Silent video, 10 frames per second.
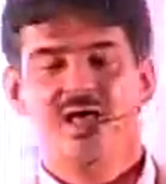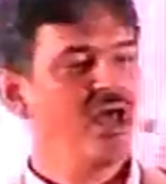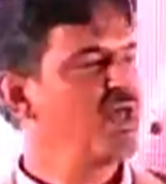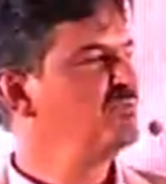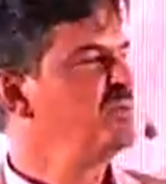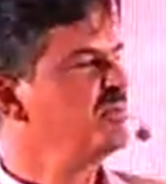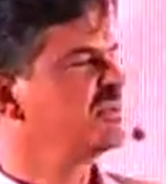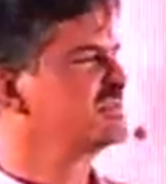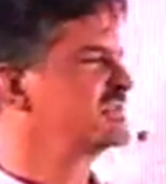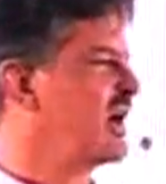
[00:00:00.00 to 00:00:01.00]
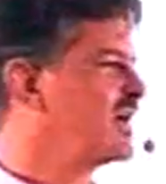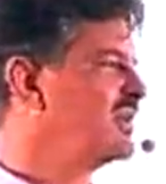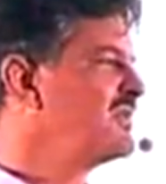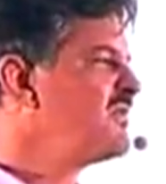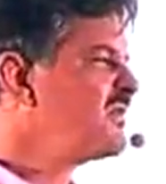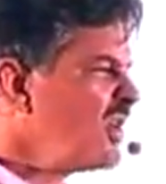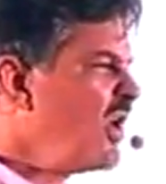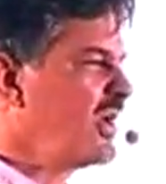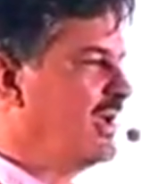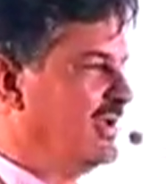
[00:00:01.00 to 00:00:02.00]
And people started
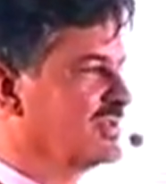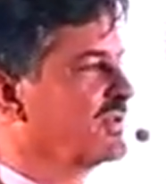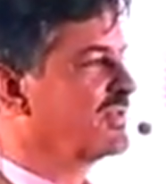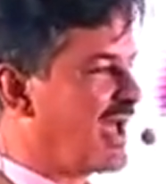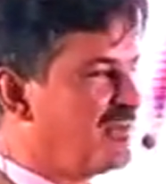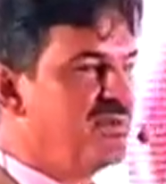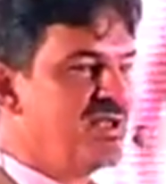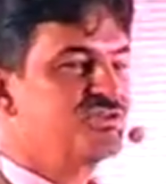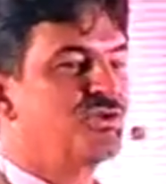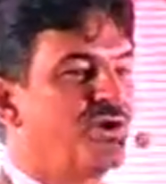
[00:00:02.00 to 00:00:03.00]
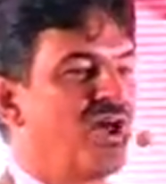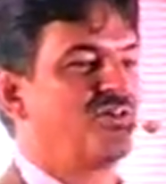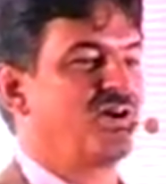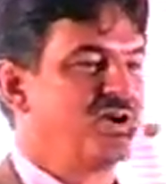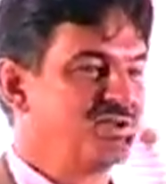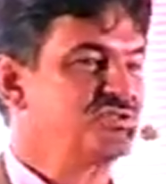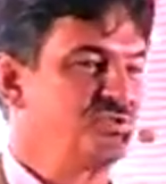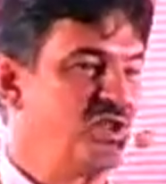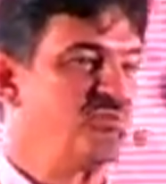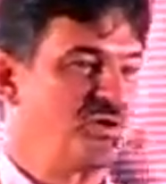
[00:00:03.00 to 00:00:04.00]
flocking. So that means you don't have a
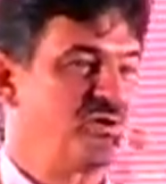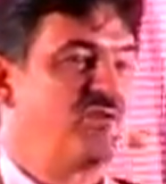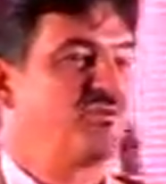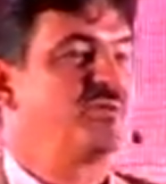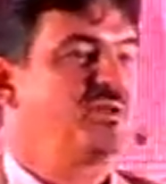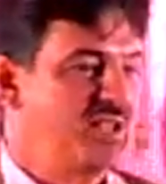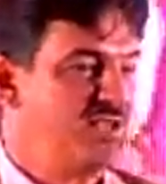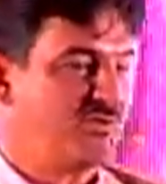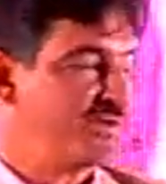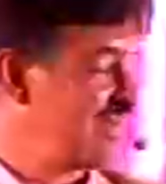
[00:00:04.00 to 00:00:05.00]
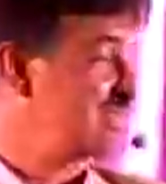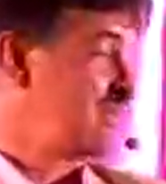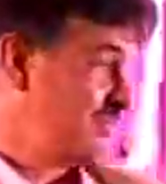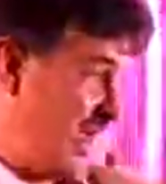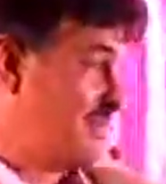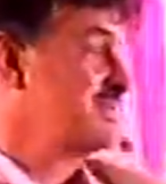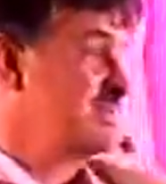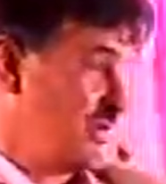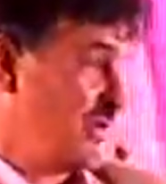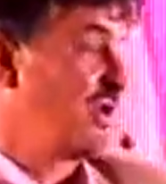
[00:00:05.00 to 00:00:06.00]
customer anymore, you have a believer. And that's the famous
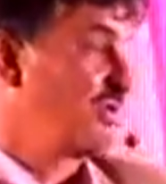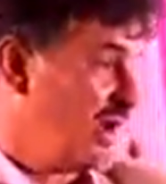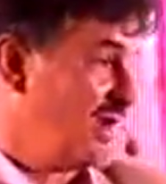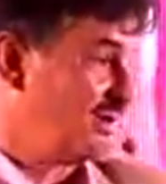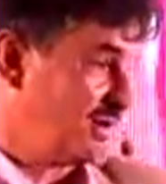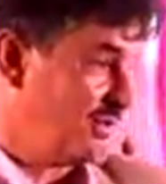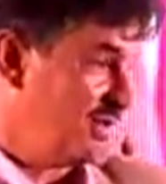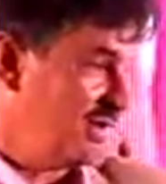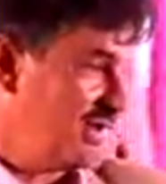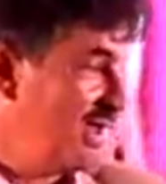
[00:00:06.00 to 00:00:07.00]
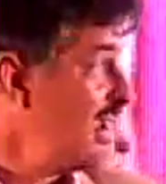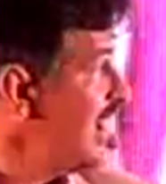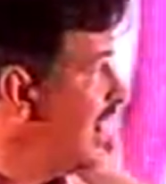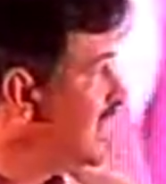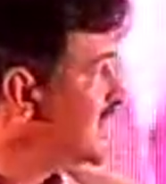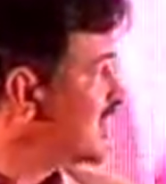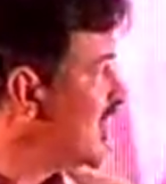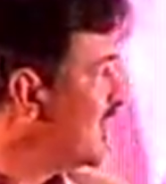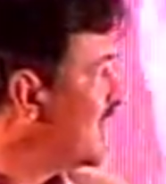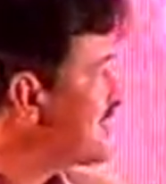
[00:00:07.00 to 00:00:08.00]
thing we all want, agreed? And
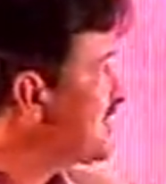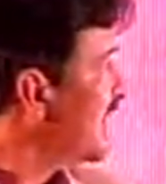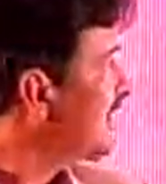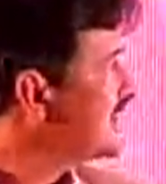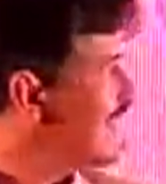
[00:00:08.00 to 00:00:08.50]
so, check this